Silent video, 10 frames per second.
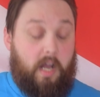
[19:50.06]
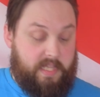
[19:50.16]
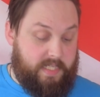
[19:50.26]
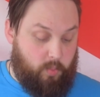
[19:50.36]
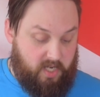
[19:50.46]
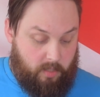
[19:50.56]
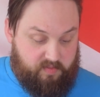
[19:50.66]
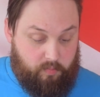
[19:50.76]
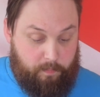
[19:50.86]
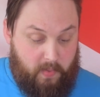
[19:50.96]
This one comes
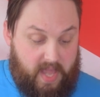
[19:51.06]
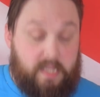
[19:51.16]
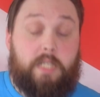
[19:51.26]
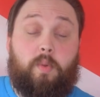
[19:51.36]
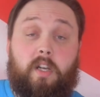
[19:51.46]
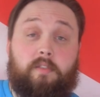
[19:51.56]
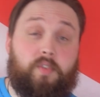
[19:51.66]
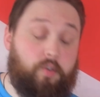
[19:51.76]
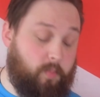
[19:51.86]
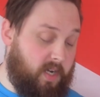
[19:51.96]
from Ben. This one comes
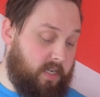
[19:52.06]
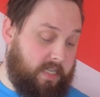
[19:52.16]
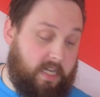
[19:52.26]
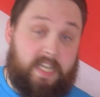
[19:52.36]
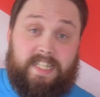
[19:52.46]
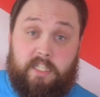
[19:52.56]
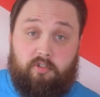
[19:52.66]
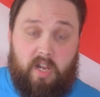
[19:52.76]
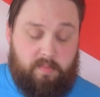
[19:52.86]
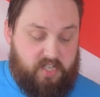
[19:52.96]
through my
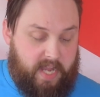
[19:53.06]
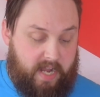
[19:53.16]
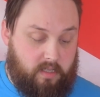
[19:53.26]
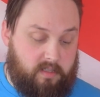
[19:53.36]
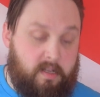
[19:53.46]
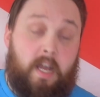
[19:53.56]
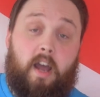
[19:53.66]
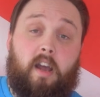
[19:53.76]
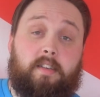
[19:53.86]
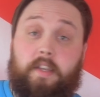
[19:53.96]
Instagram channel.
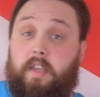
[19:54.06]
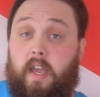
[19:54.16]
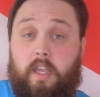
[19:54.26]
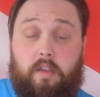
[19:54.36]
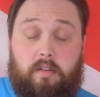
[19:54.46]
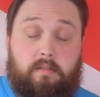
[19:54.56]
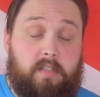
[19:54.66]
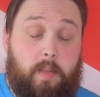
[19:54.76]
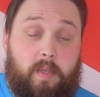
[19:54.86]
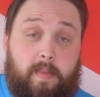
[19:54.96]
So yeah, you can
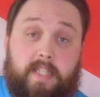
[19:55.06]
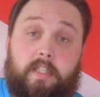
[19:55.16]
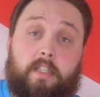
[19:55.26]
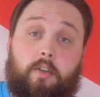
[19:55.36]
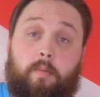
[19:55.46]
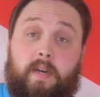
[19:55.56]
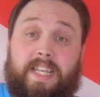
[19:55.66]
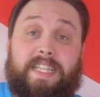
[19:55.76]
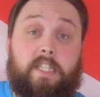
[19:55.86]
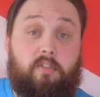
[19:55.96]
send me messages on my
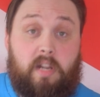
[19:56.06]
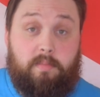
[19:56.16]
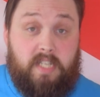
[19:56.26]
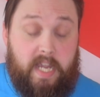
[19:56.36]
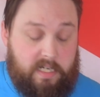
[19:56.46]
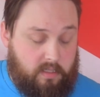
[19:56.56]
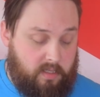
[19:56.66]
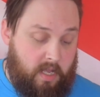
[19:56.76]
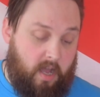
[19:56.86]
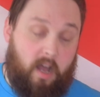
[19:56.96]
Instagram channel.
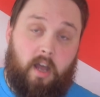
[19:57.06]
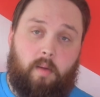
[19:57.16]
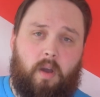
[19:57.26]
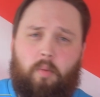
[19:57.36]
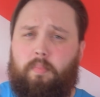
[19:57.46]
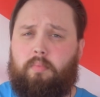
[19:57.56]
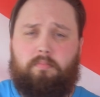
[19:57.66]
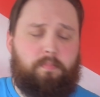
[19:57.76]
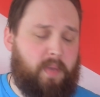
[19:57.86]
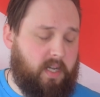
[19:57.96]
I'll
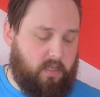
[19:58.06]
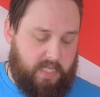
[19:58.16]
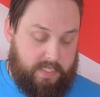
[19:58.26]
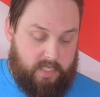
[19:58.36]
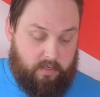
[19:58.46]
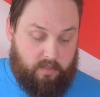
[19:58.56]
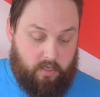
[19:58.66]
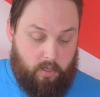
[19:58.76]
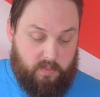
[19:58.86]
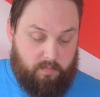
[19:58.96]
pin a link down in the
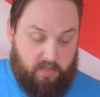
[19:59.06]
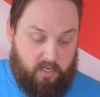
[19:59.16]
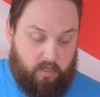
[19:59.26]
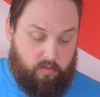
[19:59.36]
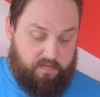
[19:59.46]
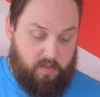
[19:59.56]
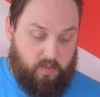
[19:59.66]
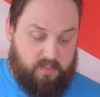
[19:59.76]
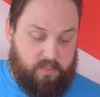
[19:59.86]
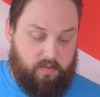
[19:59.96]
comments below if you
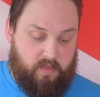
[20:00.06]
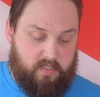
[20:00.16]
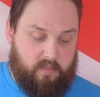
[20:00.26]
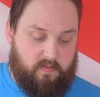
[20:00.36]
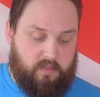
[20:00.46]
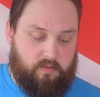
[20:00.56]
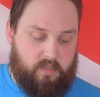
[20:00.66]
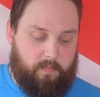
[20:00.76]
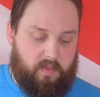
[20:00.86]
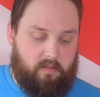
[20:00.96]
want to sort of do
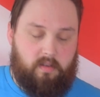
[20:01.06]
something,